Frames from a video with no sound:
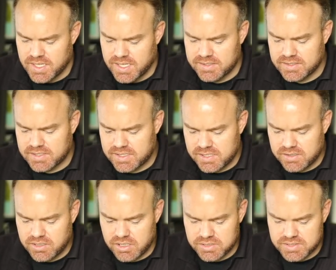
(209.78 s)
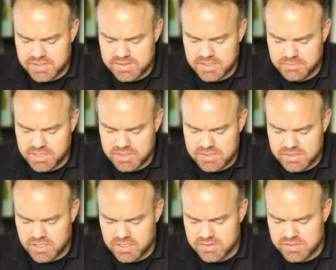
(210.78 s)
And the king called to Ziba,
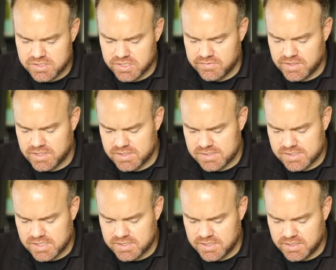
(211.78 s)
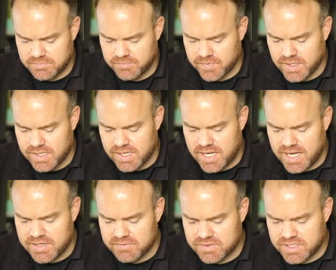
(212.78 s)
Saul's servant, and said to him, I
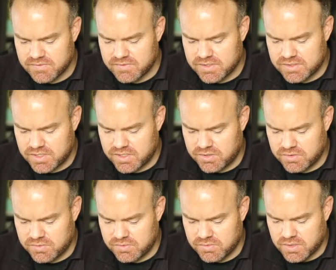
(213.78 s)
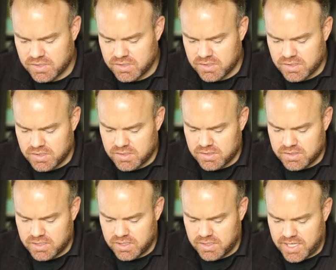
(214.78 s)
have given to you,
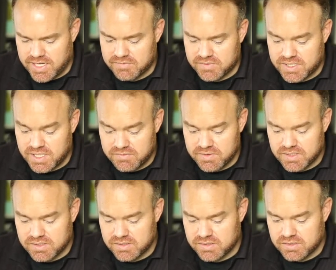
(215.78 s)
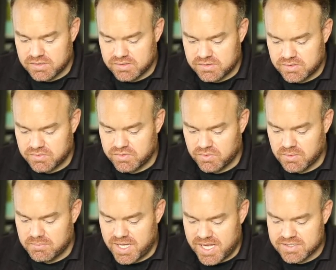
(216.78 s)
I have given to your
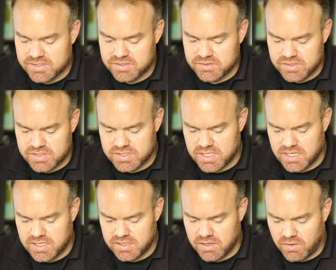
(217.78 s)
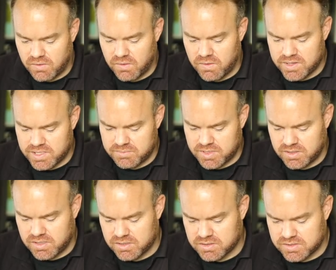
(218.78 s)
master's son all that
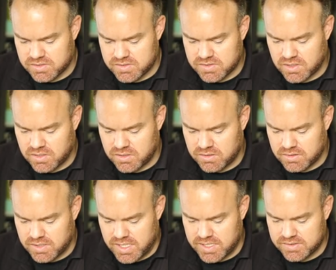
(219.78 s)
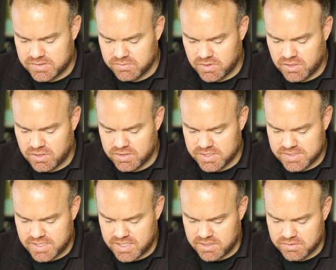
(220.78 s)
belonged to Saul and to all his
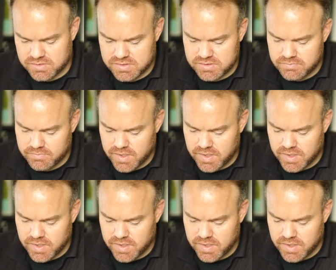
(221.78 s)
house.